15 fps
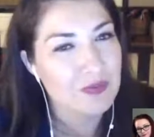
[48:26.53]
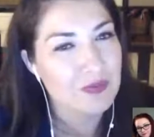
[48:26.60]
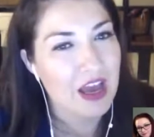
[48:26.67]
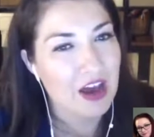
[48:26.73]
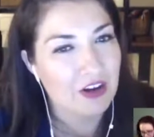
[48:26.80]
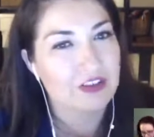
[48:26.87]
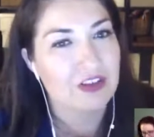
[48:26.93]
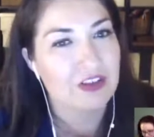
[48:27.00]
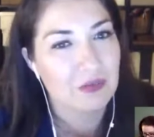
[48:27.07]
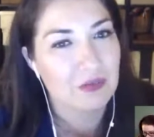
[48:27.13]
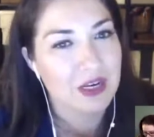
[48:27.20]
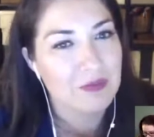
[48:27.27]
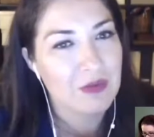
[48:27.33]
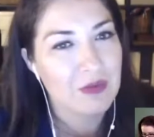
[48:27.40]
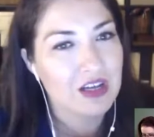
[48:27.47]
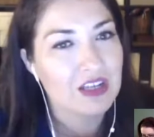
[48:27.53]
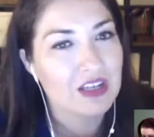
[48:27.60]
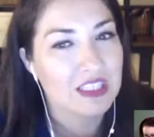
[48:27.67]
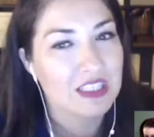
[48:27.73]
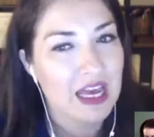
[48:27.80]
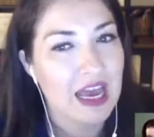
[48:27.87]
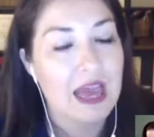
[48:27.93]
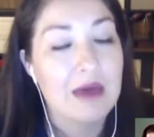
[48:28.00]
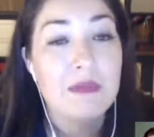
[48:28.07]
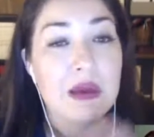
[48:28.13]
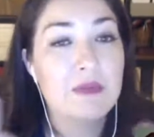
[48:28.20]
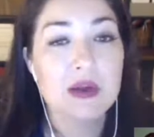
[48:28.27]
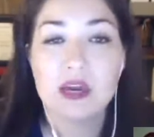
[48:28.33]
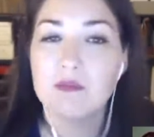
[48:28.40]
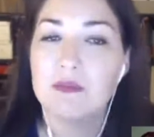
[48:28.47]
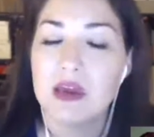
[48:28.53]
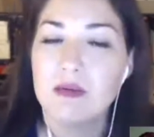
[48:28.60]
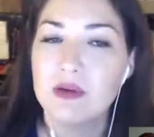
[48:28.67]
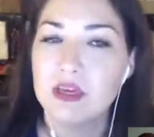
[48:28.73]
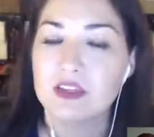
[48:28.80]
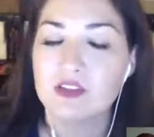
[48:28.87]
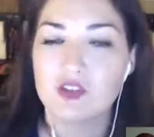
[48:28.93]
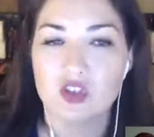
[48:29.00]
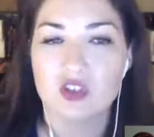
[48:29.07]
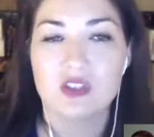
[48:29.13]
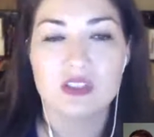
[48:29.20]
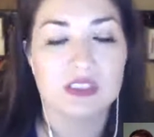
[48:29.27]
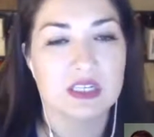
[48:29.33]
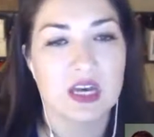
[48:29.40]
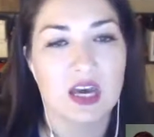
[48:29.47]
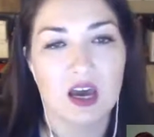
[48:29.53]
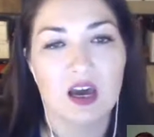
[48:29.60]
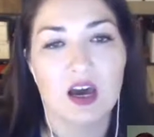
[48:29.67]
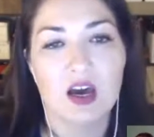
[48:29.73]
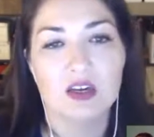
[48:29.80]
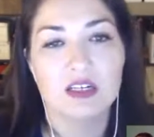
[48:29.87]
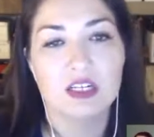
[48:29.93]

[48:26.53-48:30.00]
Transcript: me out a little bit. I'm not going to lie. And maybe it's just a